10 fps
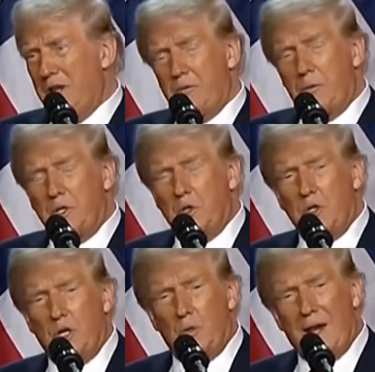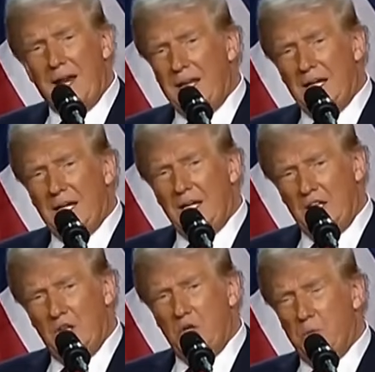I'll never be doing a rally
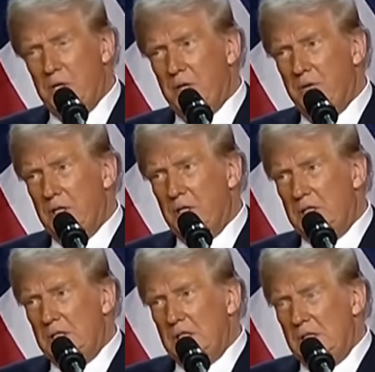again. Can you believe it?